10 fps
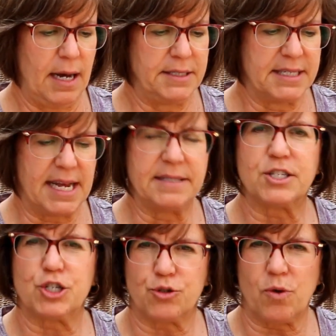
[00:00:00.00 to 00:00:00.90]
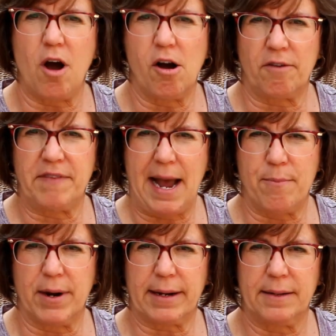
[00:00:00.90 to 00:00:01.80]
a dense, strong
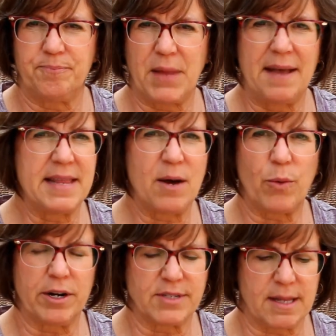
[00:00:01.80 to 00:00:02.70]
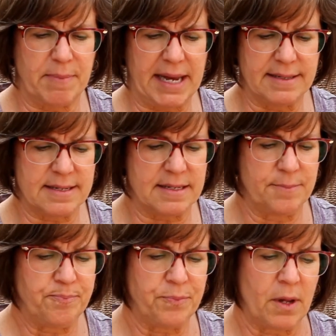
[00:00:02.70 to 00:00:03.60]
fabric, and that wears the best.
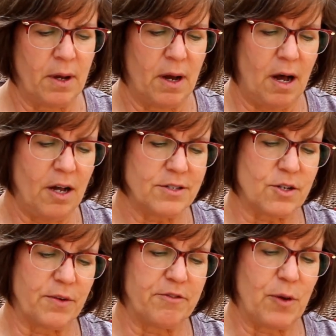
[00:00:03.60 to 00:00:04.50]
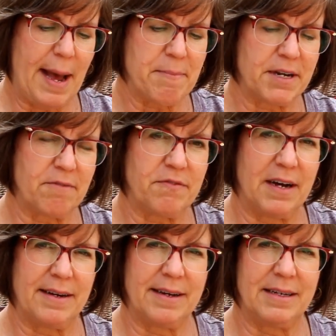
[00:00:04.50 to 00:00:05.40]
Also, if you happen to
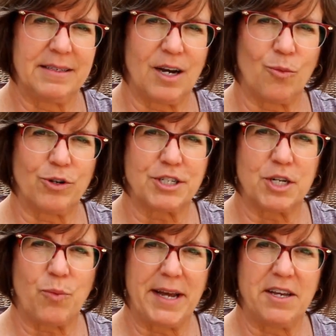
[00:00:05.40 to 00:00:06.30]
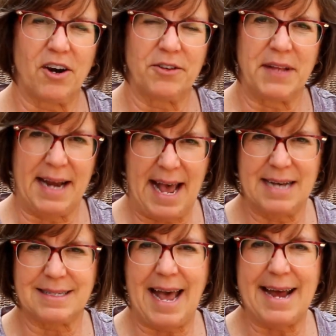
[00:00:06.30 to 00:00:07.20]
find a worsted weight yarn that
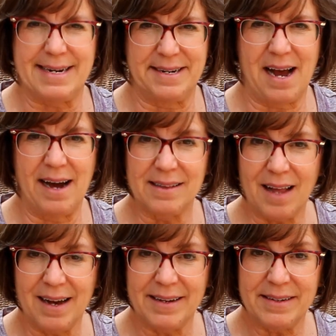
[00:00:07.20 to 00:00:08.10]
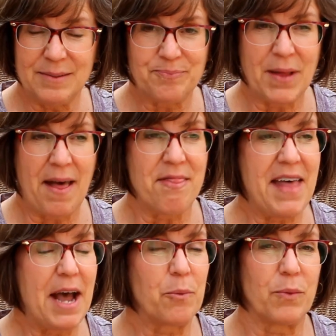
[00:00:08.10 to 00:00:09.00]
has added nylon,
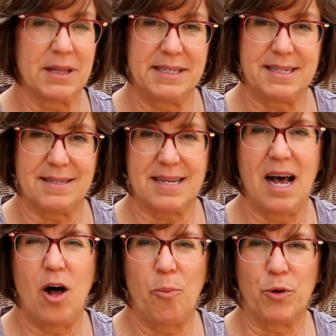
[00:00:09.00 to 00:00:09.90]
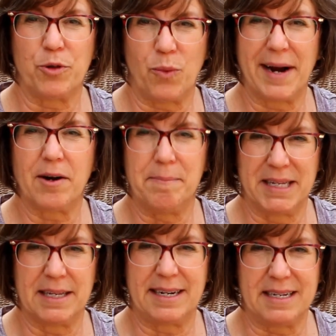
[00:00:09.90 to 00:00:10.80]
that really does help with
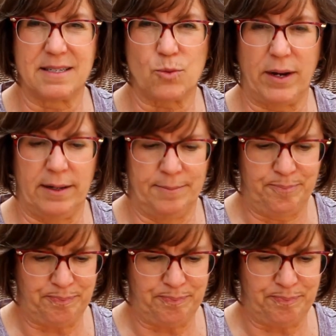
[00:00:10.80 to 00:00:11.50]
wearability as well.